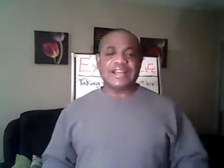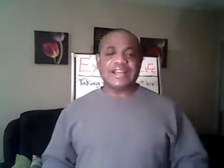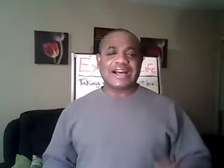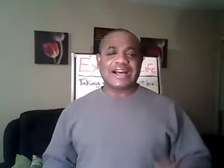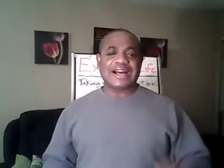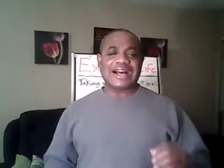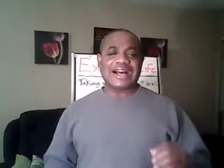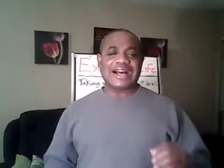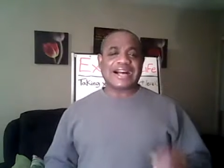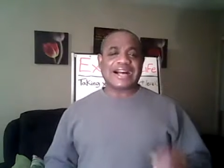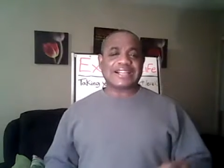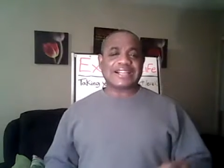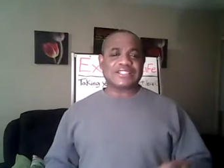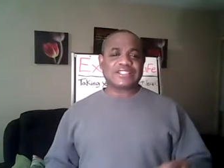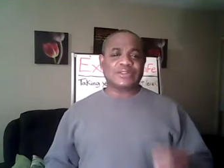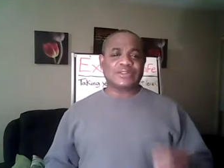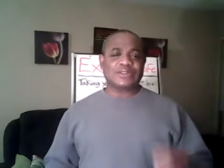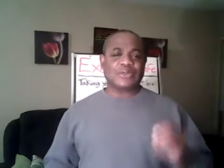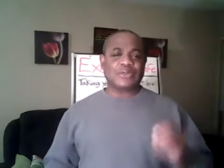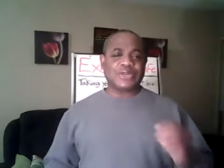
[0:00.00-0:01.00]
ask
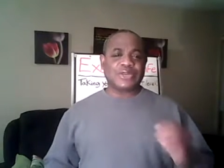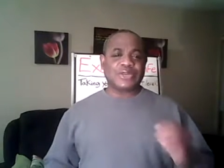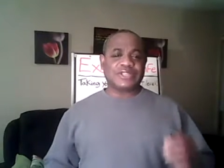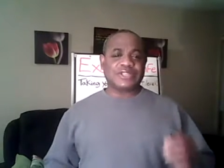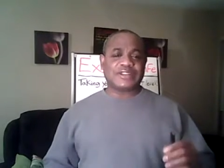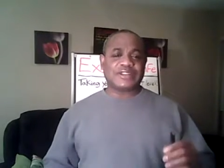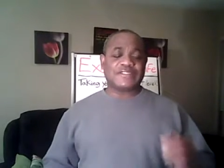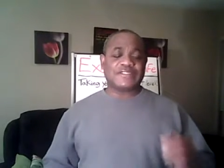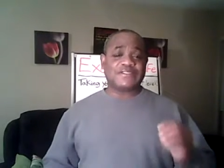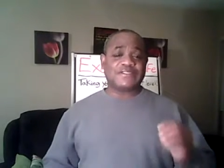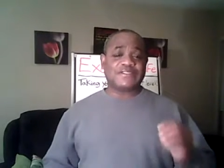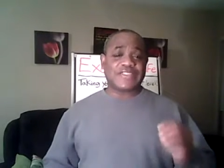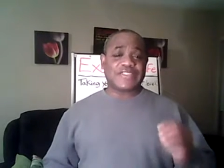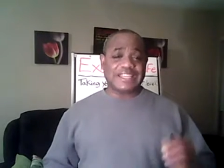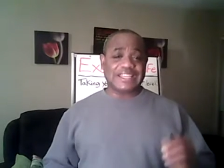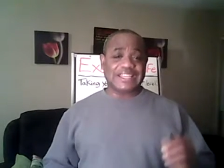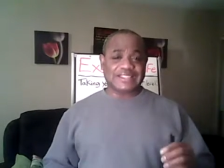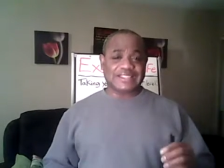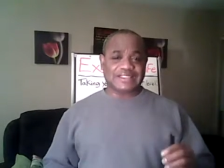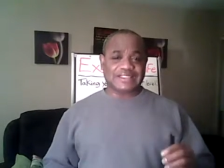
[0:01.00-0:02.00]
with
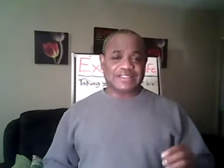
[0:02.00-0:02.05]
faith.